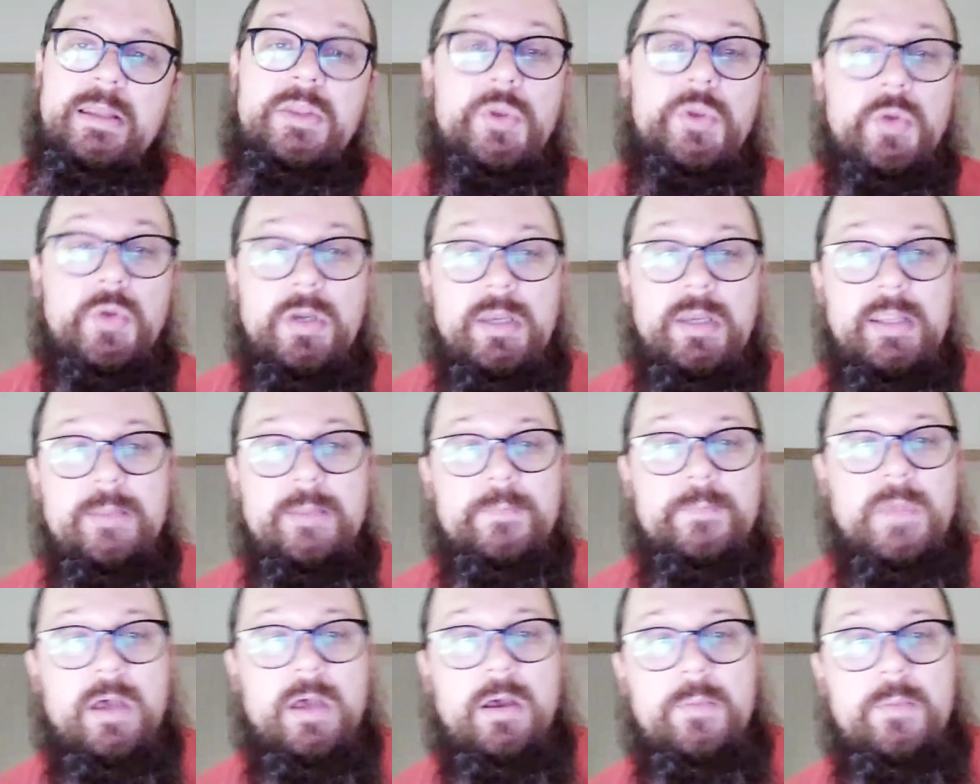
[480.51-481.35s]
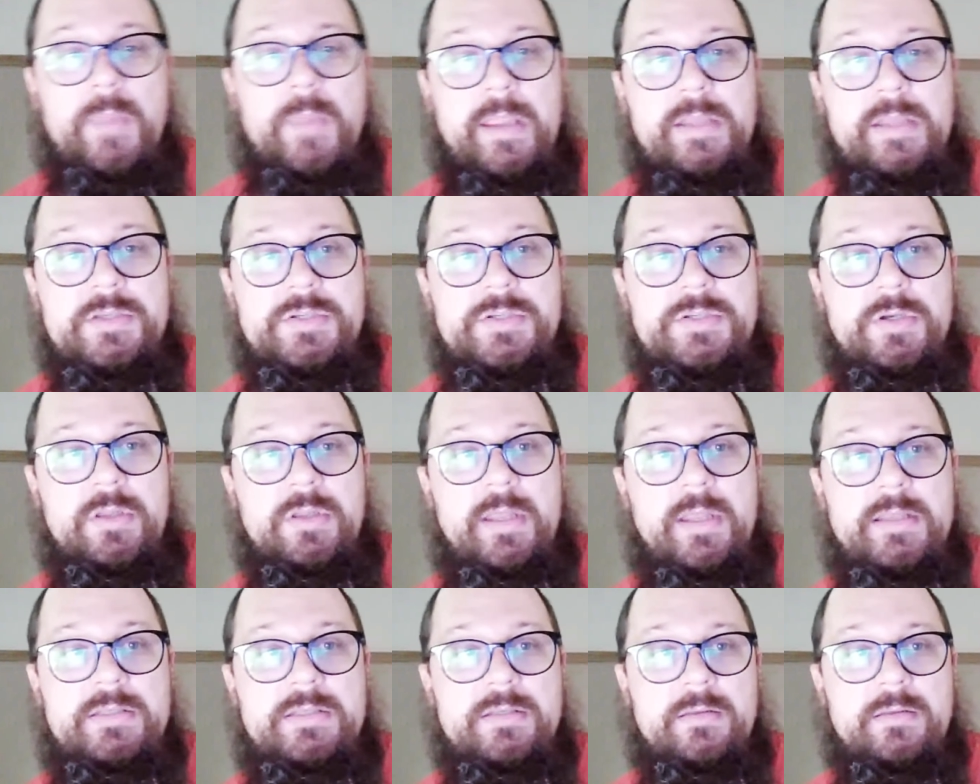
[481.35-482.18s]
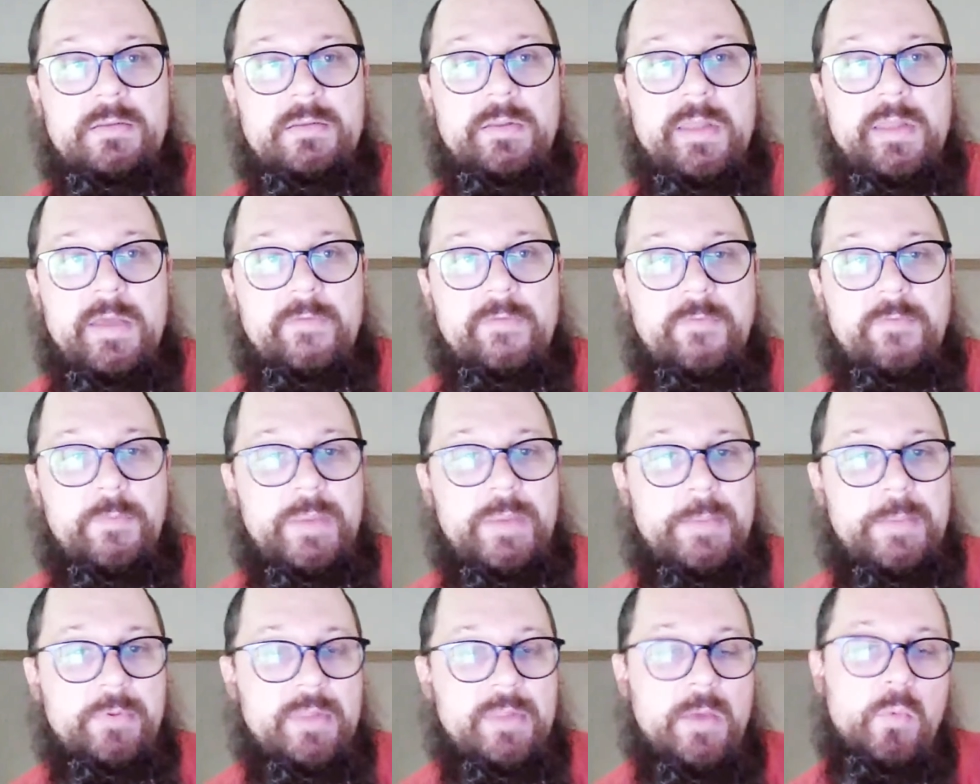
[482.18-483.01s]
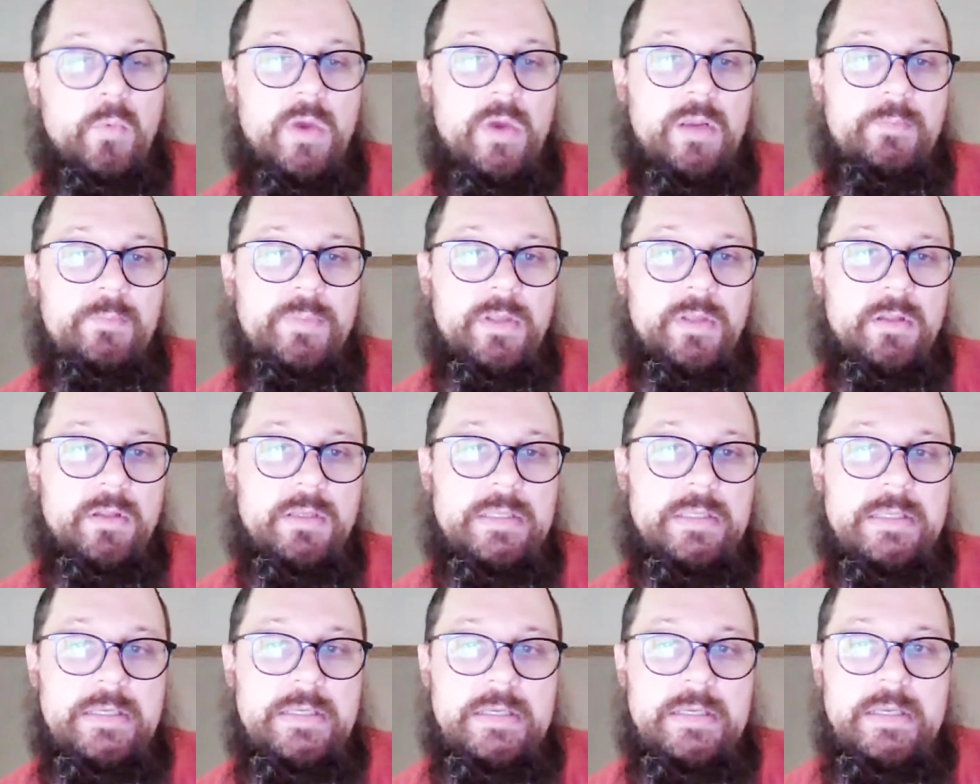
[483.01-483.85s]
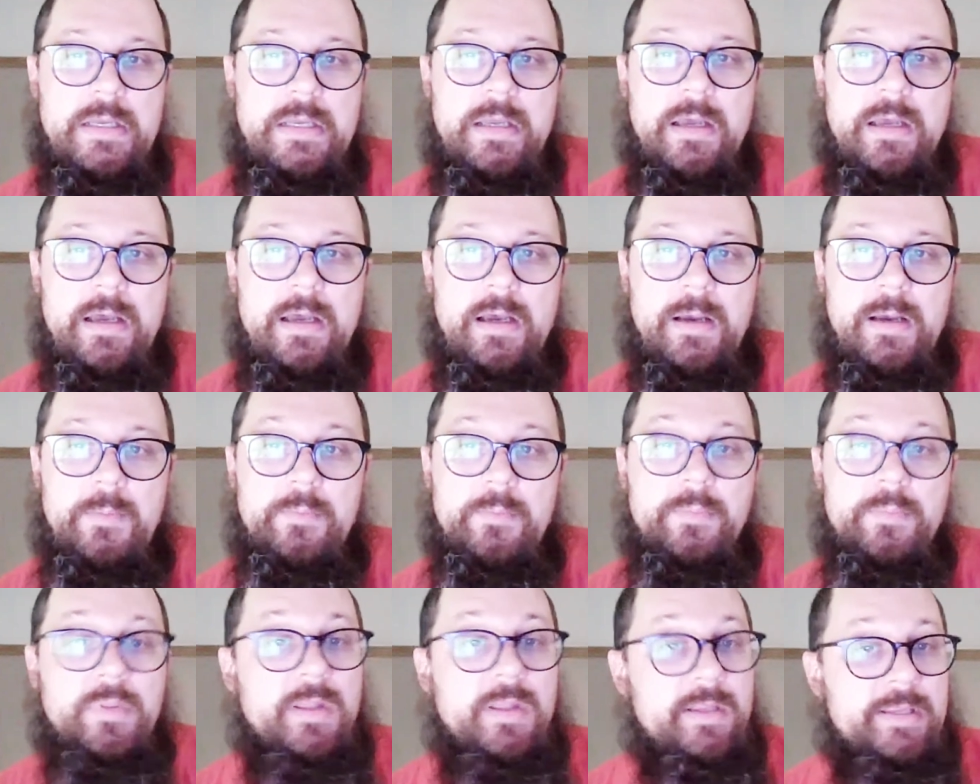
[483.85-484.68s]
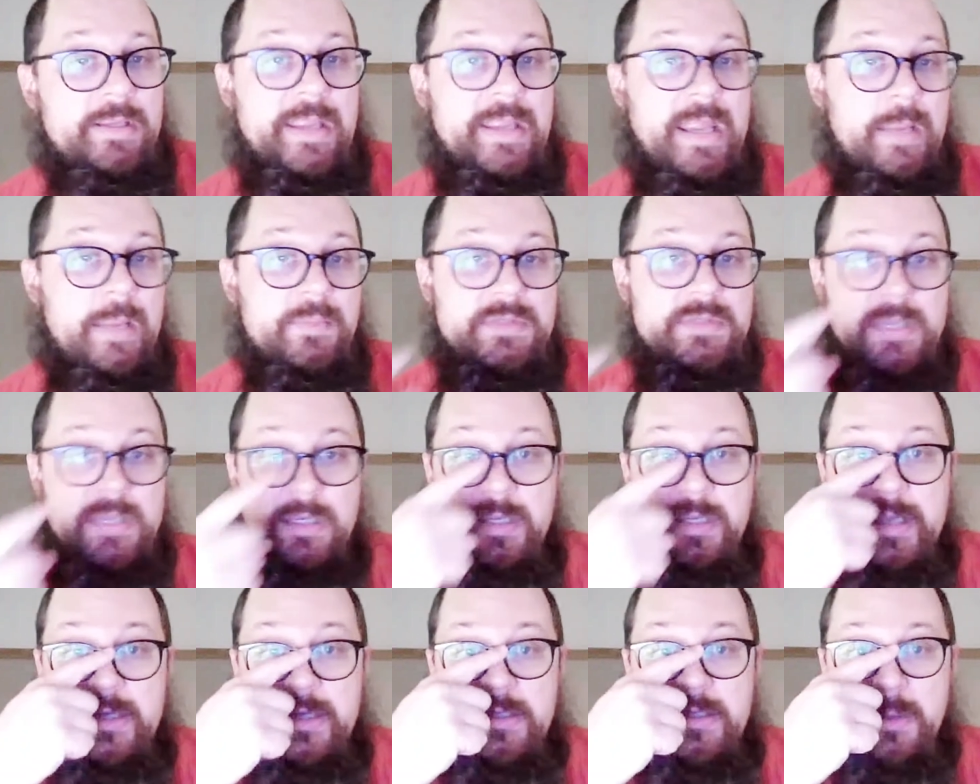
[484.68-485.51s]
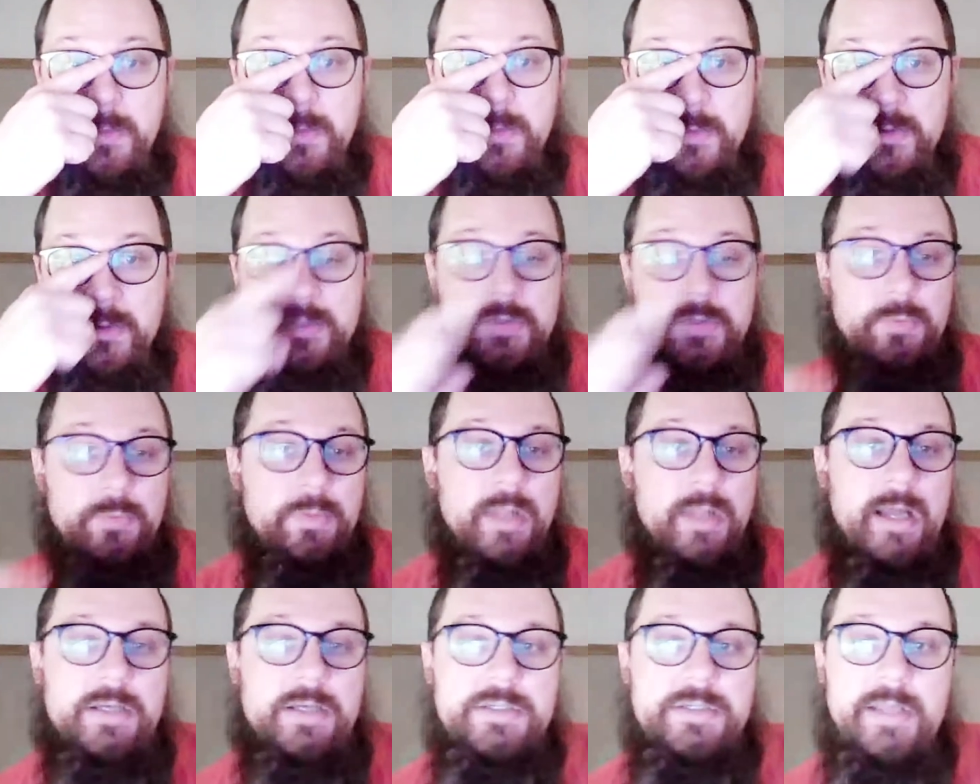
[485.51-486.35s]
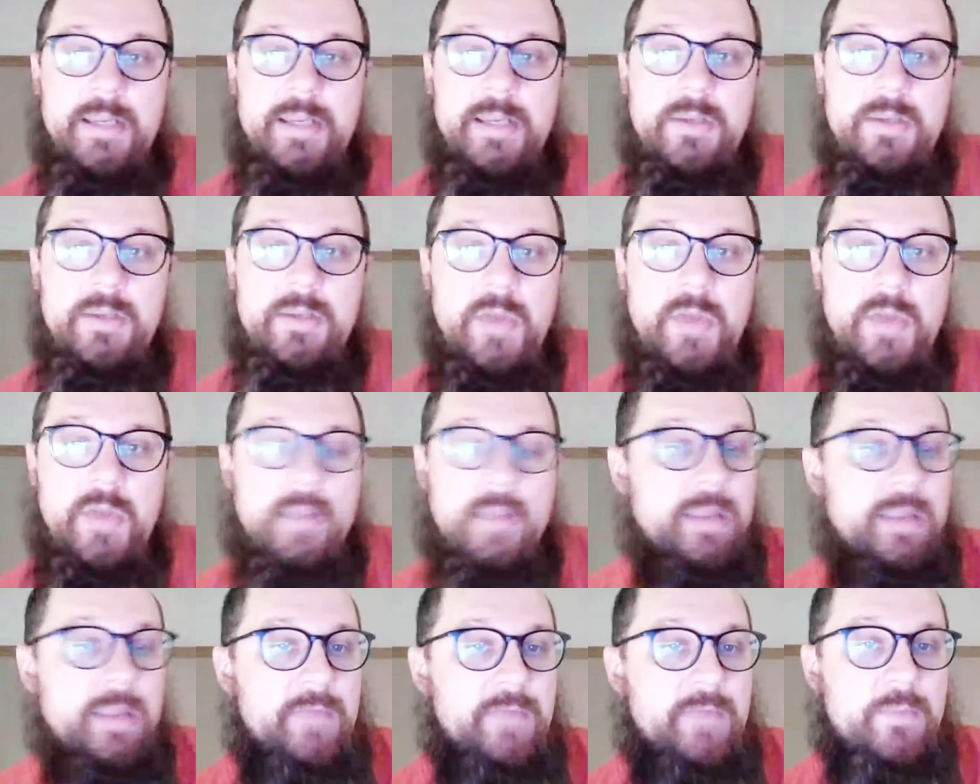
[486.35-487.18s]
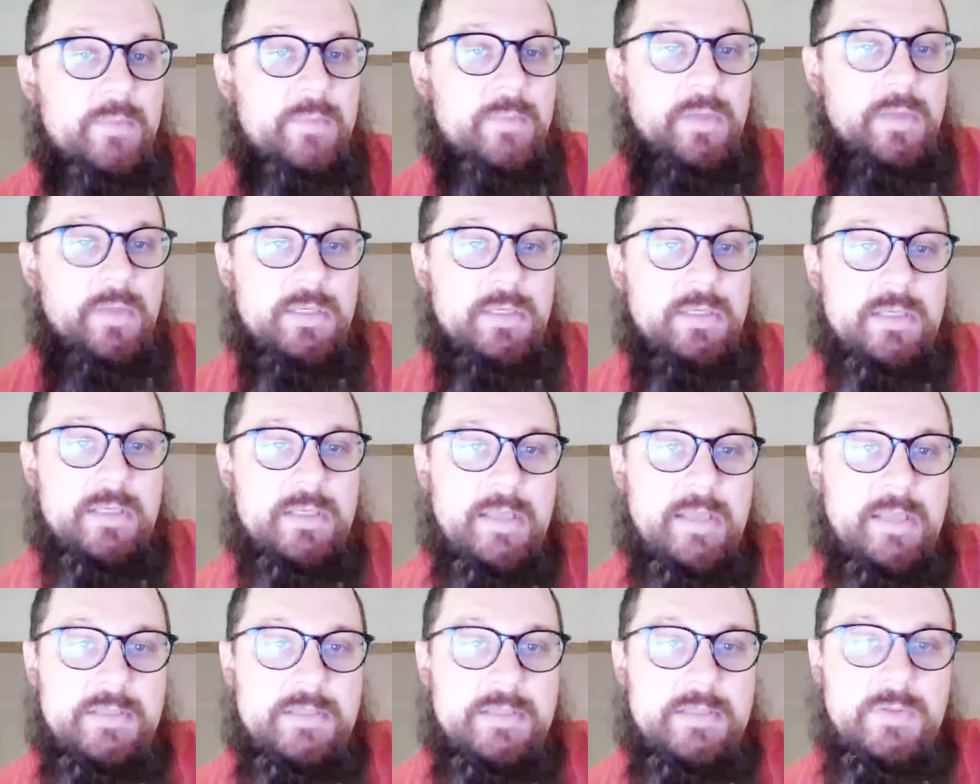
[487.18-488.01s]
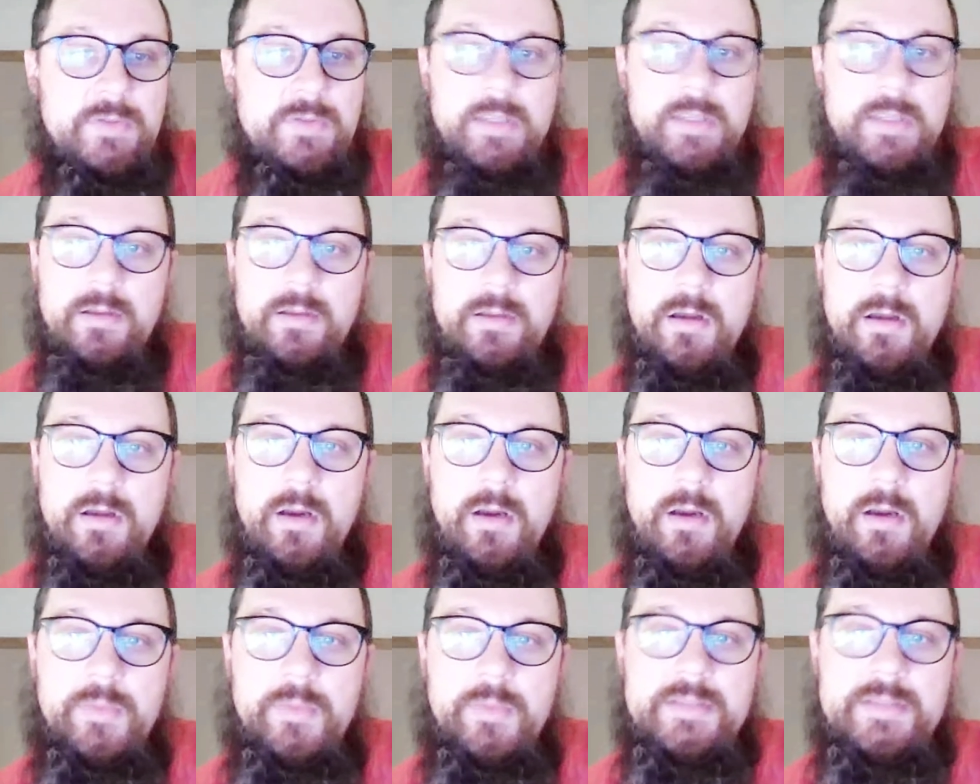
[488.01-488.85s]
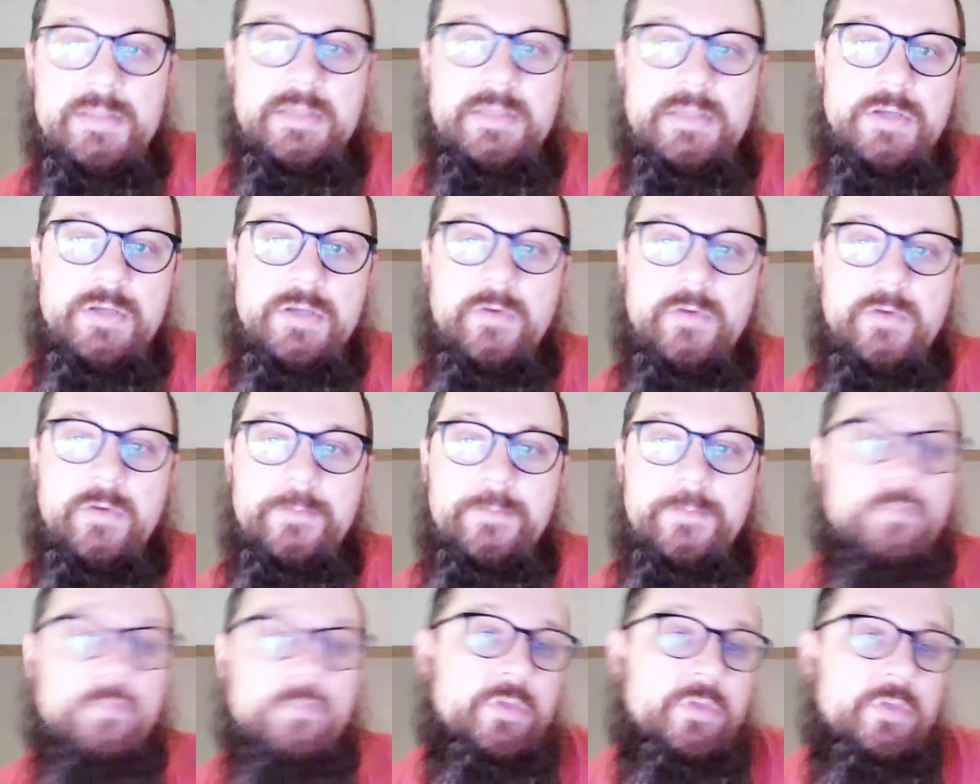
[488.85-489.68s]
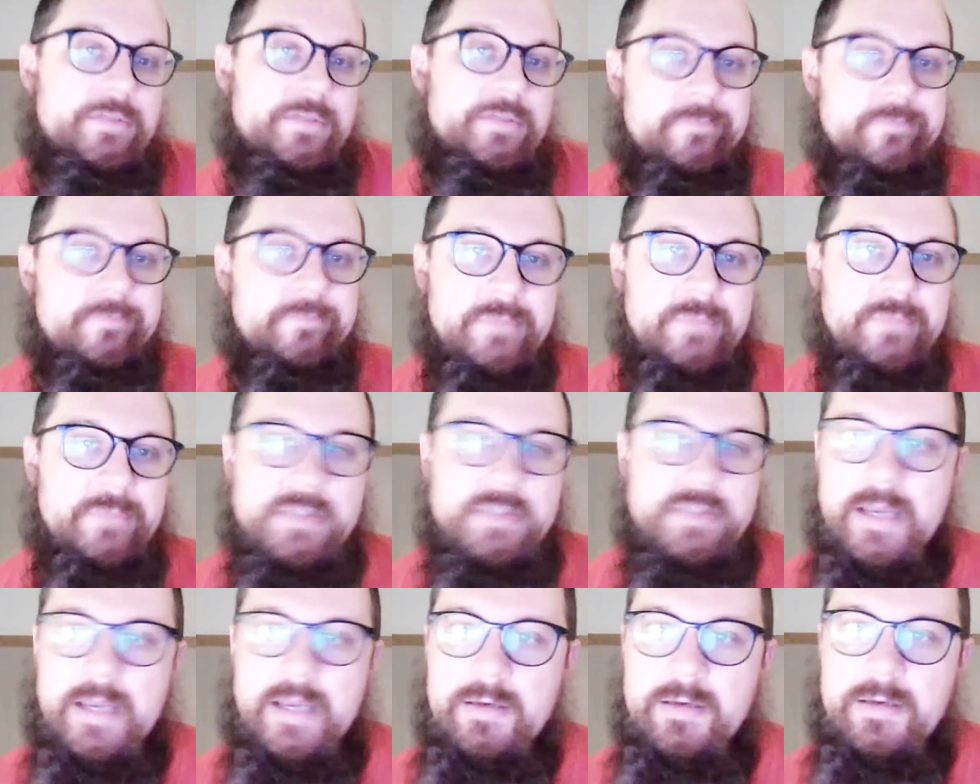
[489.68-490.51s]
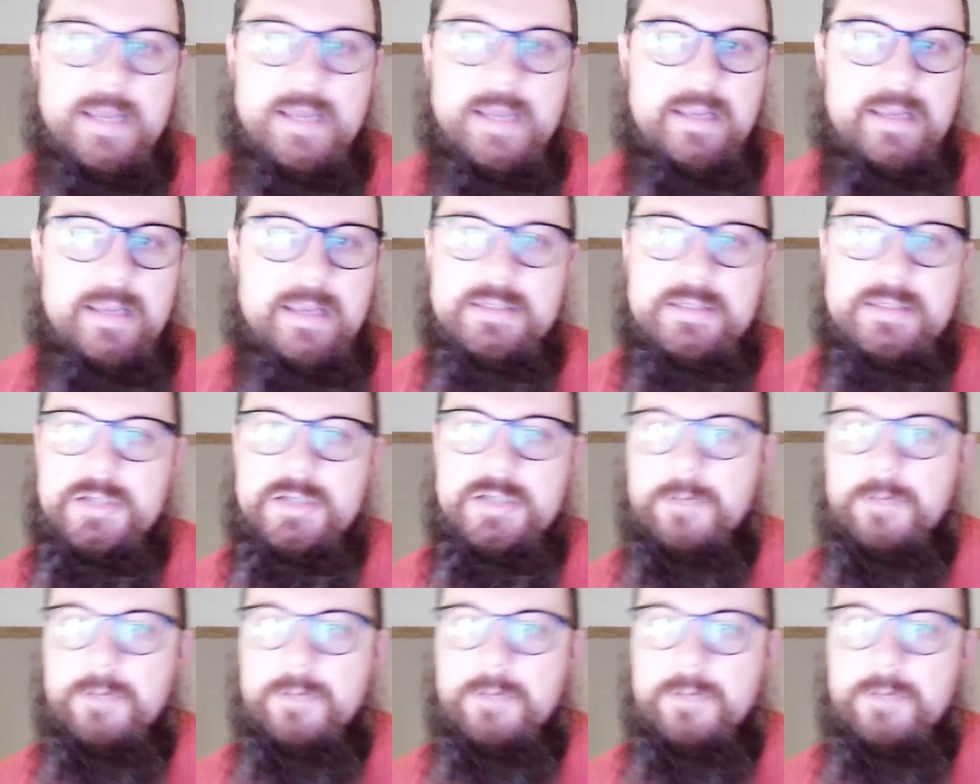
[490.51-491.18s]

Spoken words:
Unity, making sure that for people that want to build games and connect them to blockchain, they have the ability to connect to the RPC server, which .NET C#.